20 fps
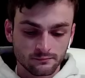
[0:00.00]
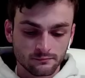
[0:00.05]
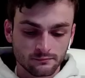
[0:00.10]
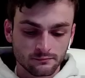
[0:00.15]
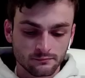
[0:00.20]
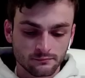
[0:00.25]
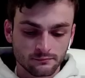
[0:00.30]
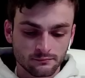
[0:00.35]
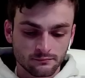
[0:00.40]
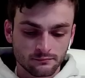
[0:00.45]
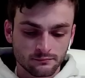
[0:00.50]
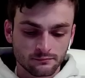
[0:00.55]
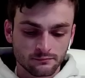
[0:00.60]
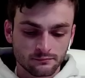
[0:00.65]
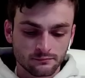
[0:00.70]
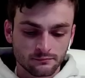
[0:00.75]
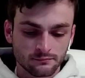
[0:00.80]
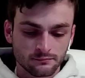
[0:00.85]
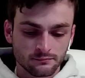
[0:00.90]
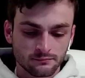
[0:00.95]

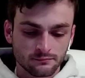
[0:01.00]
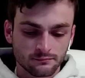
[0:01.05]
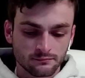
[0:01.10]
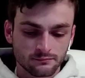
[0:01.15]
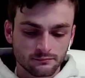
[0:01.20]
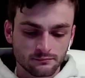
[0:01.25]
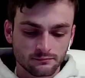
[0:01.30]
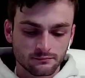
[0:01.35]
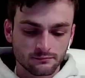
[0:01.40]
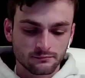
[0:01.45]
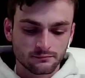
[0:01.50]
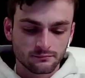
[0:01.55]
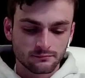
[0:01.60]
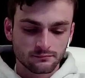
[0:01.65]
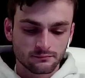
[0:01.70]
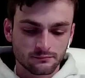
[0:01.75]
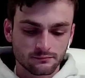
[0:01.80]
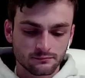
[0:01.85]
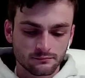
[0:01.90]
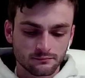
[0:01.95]

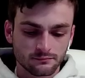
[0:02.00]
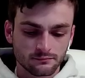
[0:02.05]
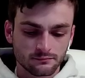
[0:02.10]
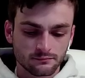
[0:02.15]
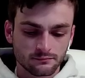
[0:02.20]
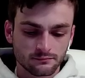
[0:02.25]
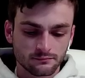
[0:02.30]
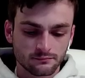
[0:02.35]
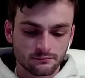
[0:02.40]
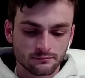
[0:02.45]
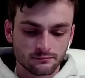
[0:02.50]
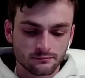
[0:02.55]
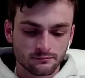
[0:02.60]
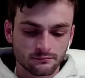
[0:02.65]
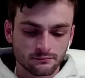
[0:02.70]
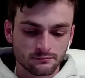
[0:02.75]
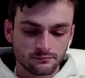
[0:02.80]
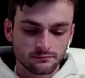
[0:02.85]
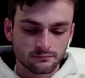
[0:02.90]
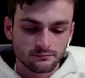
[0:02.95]

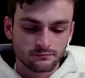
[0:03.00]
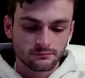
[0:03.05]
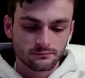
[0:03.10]
(silent)